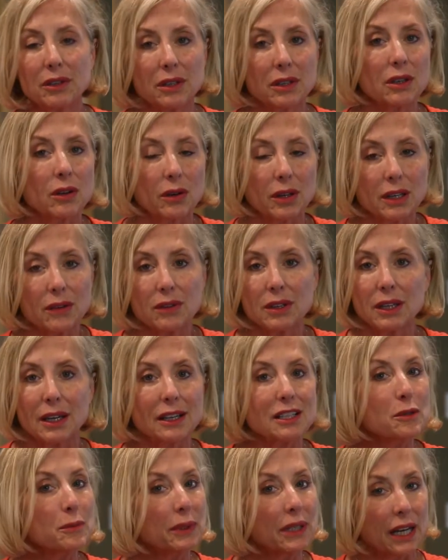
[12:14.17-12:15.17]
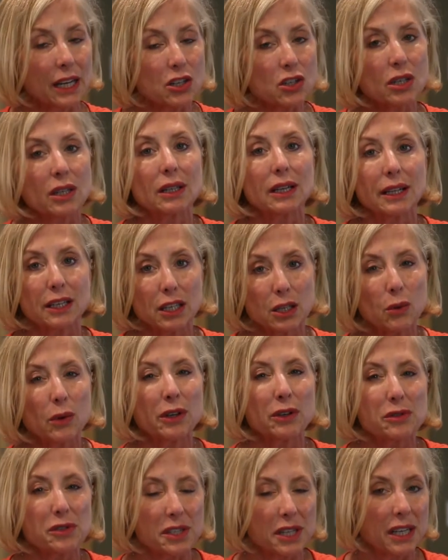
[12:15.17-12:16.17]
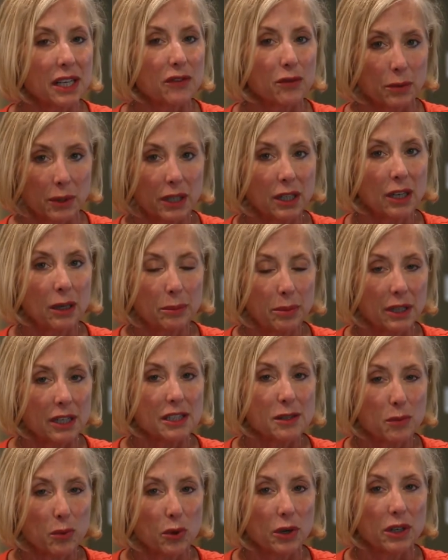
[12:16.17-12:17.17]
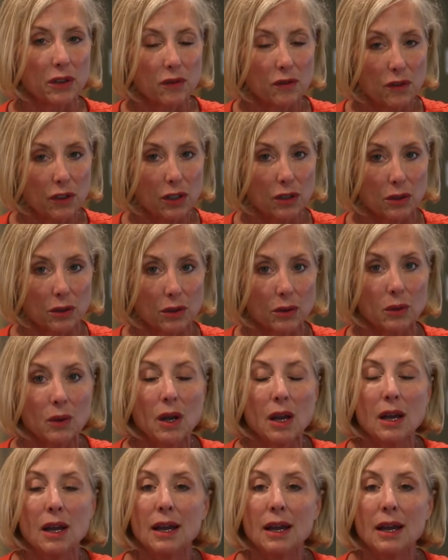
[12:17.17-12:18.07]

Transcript: give the explanation like you understand it from the company's point of view.